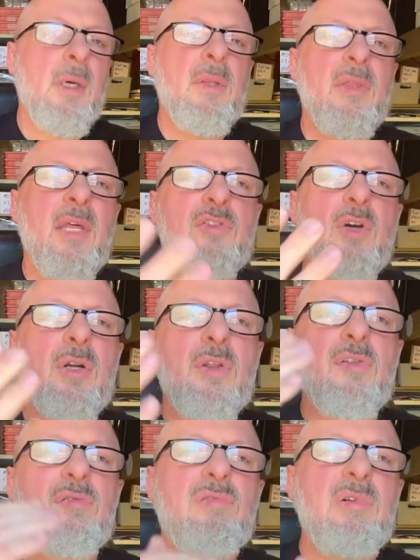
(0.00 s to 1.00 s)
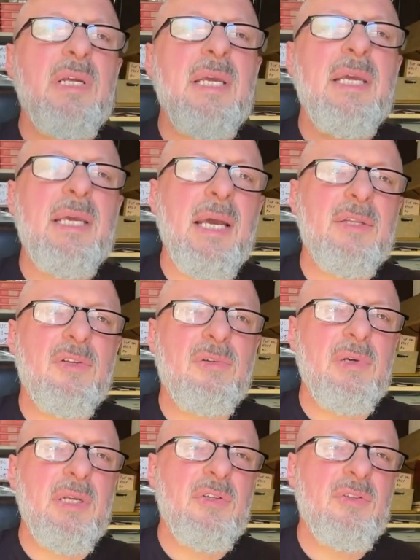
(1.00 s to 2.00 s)
There's kind of 3
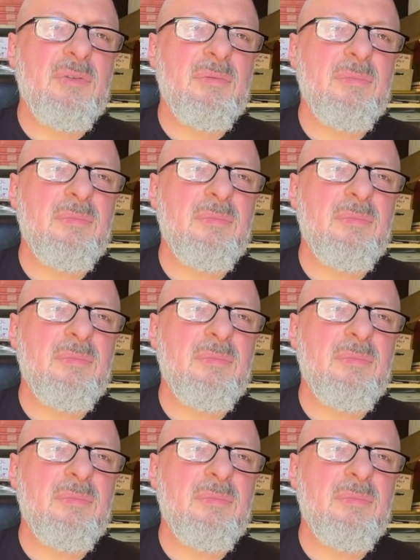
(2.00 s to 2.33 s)
categories.